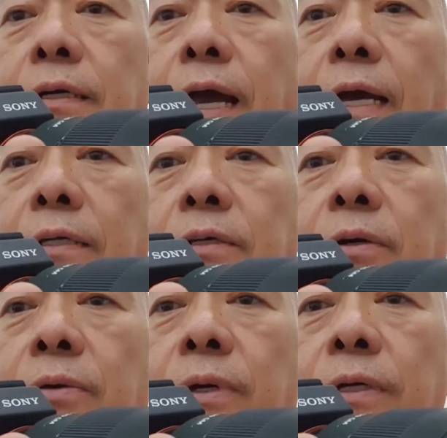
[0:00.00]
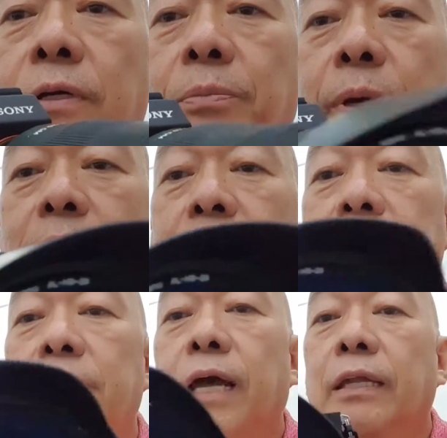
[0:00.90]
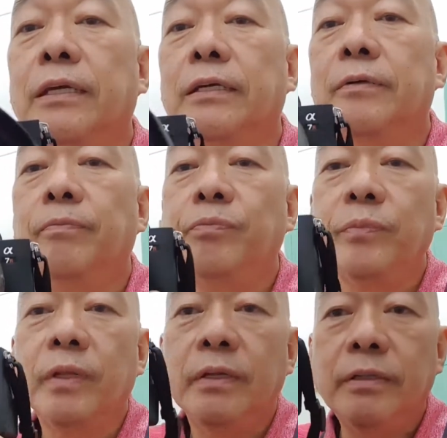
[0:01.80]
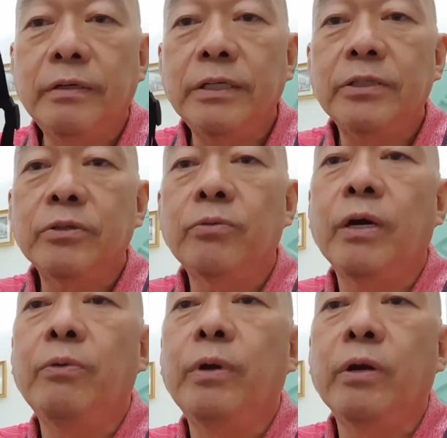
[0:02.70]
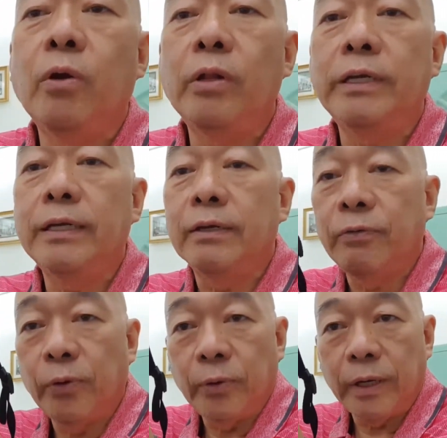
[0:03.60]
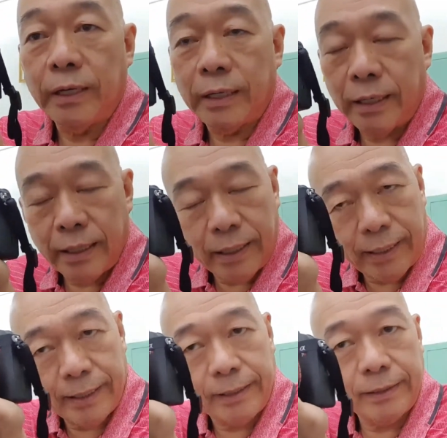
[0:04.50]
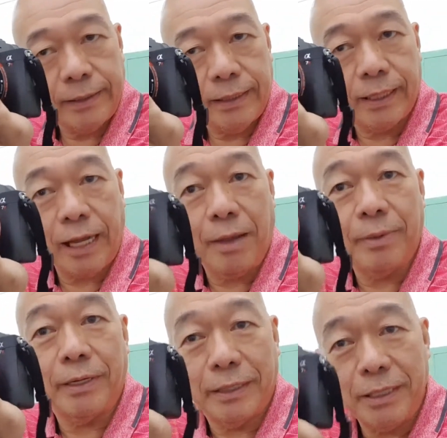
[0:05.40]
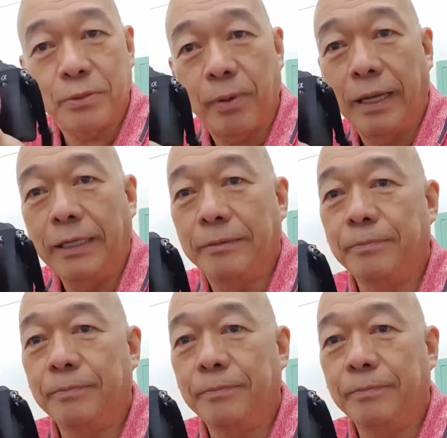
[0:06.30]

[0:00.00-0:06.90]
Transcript: Okay, so when you're pressing the shutter, the reason why we're holding the phone, the camera this way